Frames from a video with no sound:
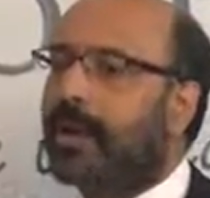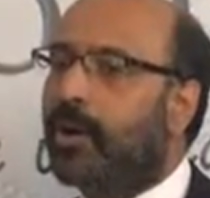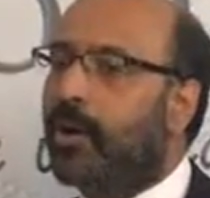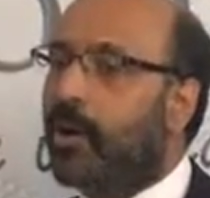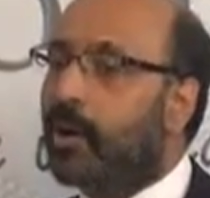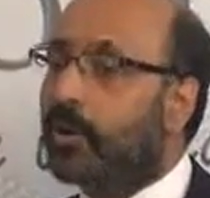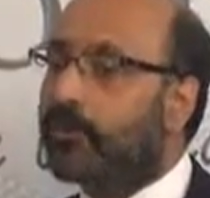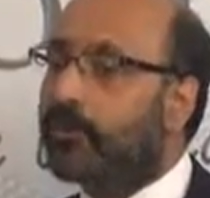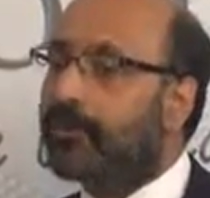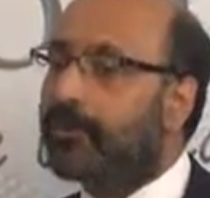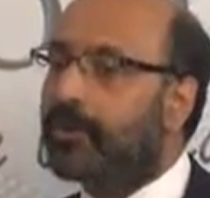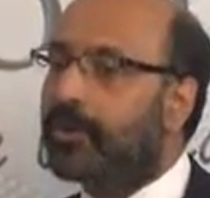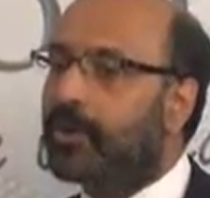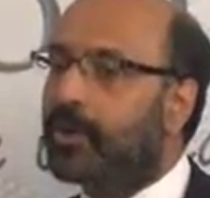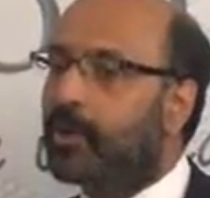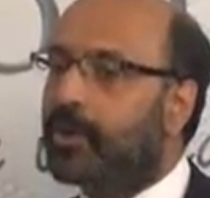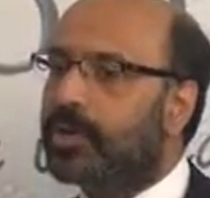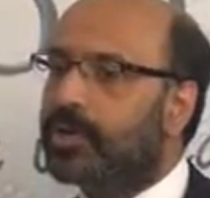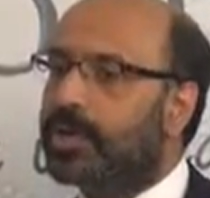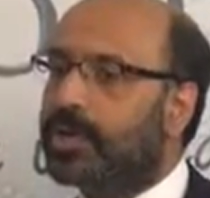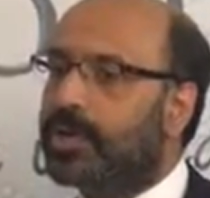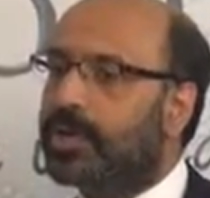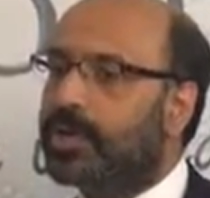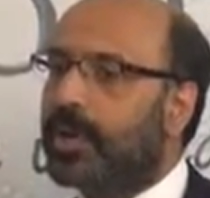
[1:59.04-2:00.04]
often
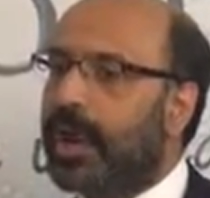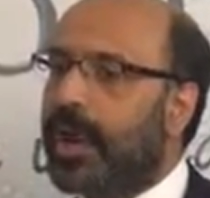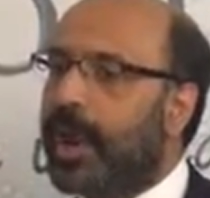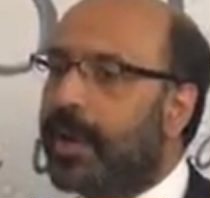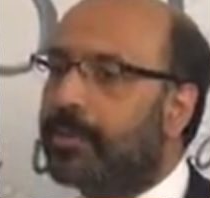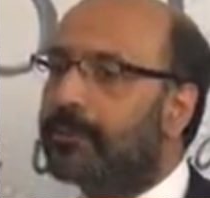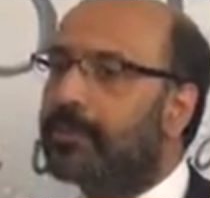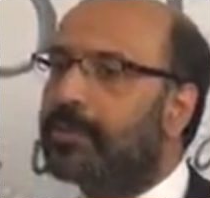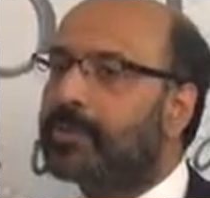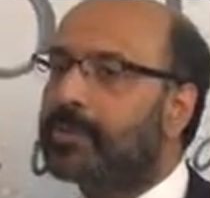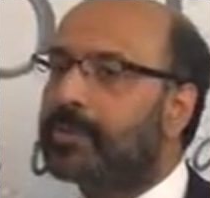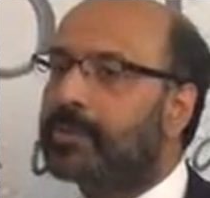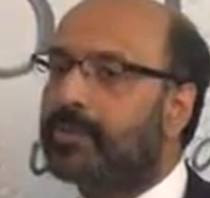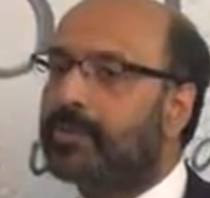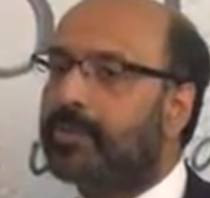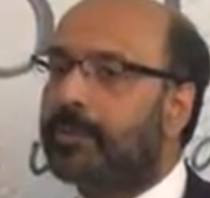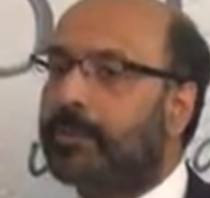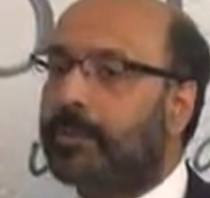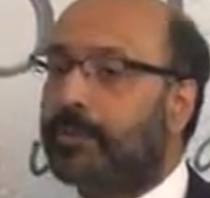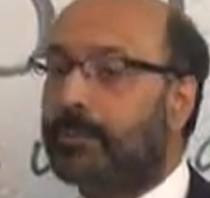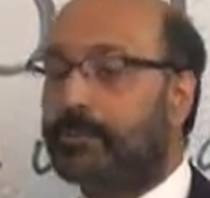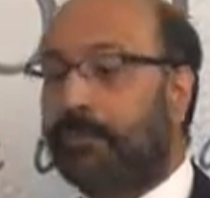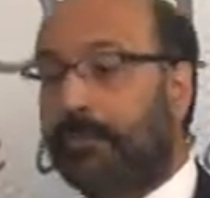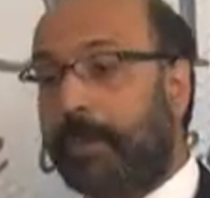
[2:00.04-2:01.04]
what happens,
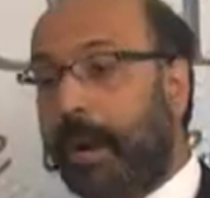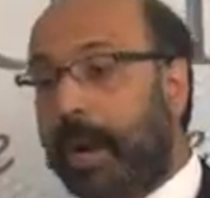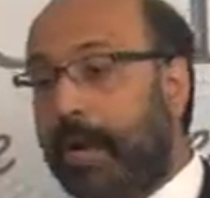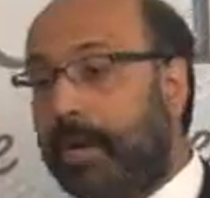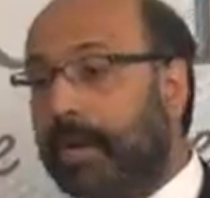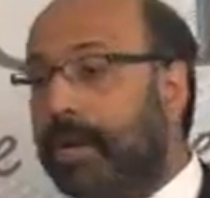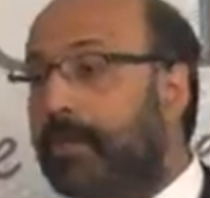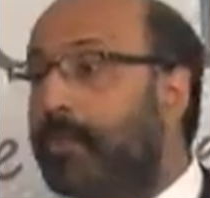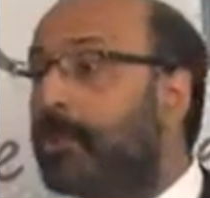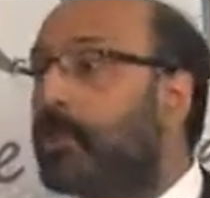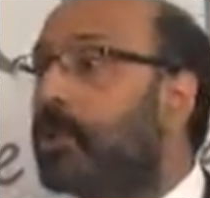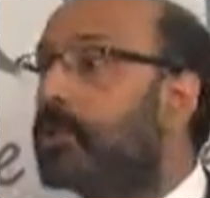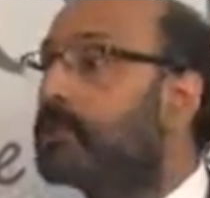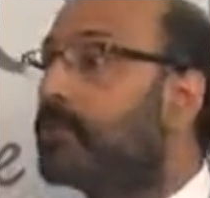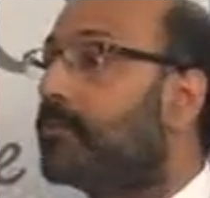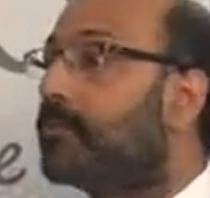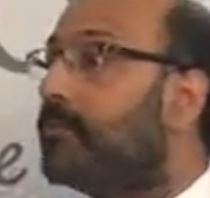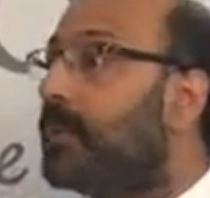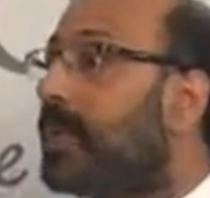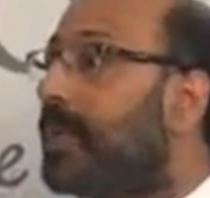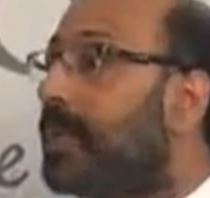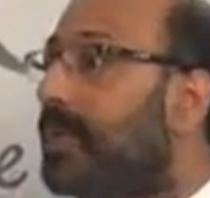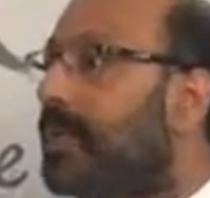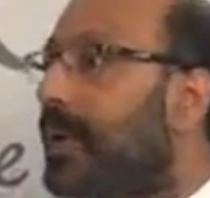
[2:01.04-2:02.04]
partly because of
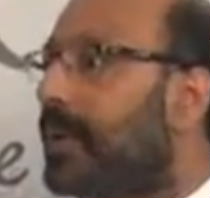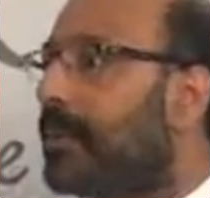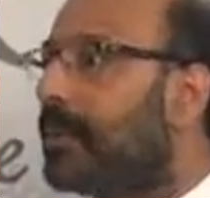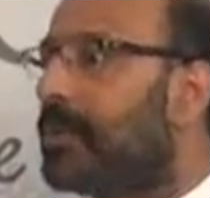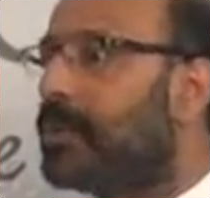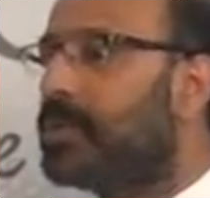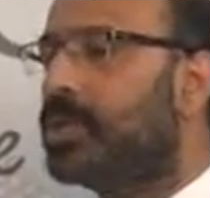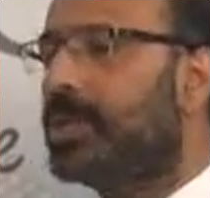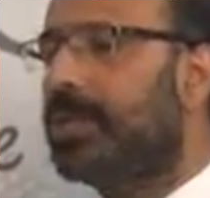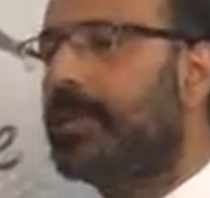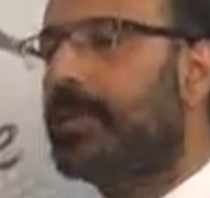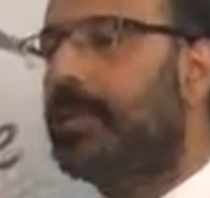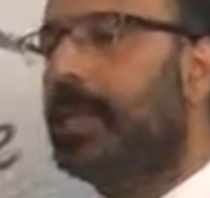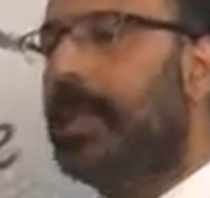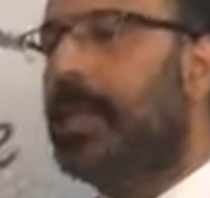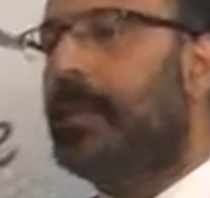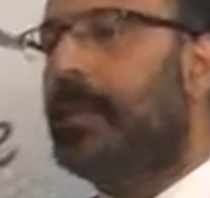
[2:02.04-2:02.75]
media imaging,